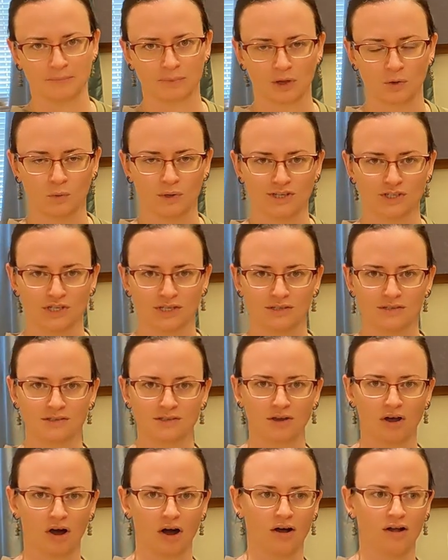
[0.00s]
which is
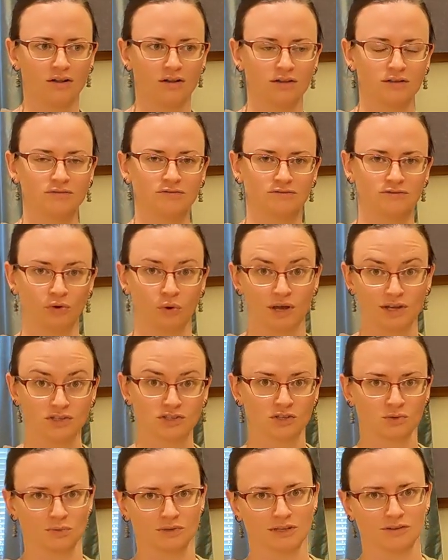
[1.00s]
all voice,
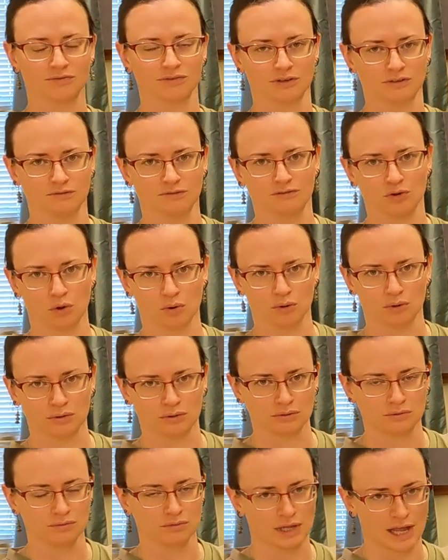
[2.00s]
just with different
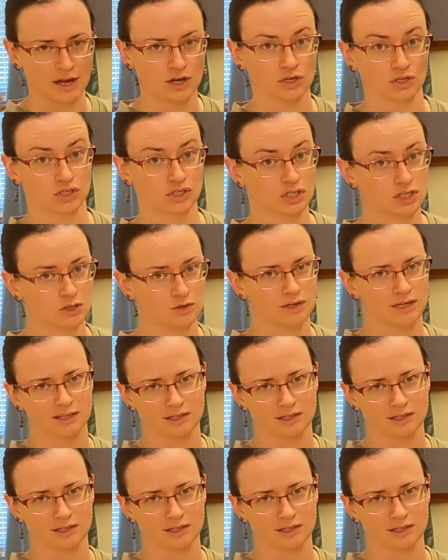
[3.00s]
vocal layers to it.